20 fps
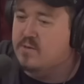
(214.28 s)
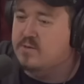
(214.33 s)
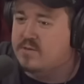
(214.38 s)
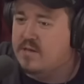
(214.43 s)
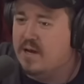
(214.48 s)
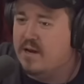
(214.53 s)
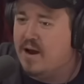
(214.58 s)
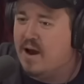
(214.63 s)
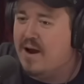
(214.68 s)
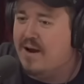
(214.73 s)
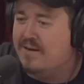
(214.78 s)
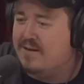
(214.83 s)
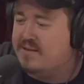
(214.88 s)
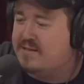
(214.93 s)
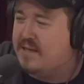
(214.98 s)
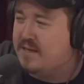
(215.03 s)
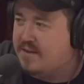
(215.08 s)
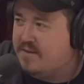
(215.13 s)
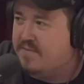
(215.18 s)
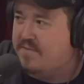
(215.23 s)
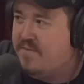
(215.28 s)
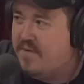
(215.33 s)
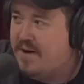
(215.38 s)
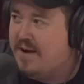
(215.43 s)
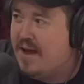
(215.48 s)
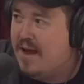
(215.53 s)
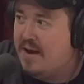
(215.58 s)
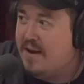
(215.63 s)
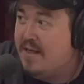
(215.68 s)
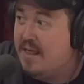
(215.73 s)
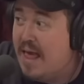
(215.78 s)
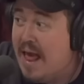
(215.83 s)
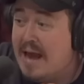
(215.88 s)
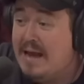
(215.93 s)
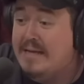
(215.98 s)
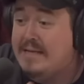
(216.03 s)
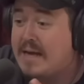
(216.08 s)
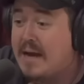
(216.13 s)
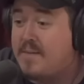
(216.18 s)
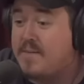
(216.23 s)
like, all right, let's get the fuck out.
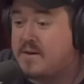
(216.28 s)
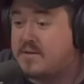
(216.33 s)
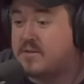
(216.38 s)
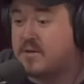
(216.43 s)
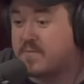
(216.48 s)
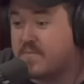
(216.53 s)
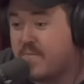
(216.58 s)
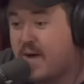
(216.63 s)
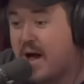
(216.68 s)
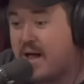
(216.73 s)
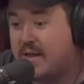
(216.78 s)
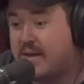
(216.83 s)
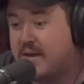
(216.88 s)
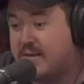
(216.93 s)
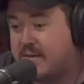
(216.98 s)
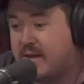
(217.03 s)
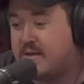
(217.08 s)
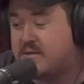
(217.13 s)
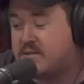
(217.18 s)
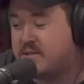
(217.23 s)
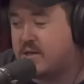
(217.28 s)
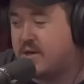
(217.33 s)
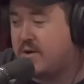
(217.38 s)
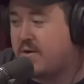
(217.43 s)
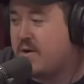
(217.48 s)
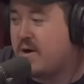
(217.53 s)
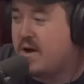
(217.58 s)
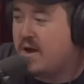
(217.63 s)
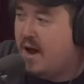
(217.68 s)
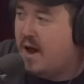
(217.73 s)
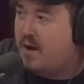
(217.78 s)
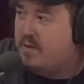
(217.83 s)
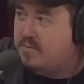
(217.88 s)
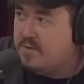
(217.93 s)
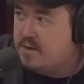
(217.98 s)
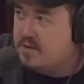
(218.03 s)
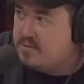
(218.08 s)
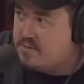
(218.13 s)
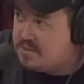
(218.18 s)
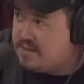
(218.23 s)
Anytime I took Molly at that show, I would
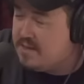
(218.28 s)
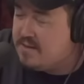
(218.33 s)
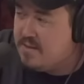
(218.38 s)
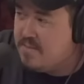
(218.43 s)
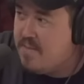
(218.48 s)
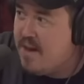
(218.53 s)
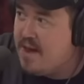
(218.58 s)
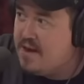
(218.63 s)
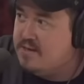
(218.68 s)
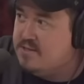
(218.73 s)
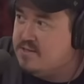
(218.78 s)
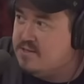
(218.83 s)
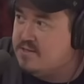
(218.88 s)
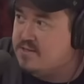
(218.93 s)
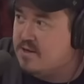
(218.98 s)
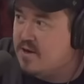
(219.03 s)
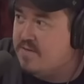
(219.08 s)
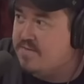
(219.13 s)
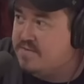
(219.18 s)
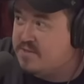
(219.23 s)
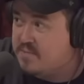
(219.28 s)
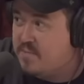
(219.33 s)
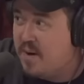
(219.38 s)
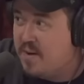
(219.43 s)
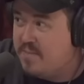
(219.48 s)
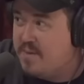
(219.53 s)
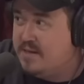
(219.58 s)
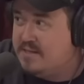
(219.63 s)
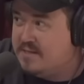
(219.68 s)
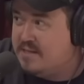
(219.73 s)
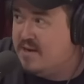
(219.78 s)
go sit in the manager's office by myself.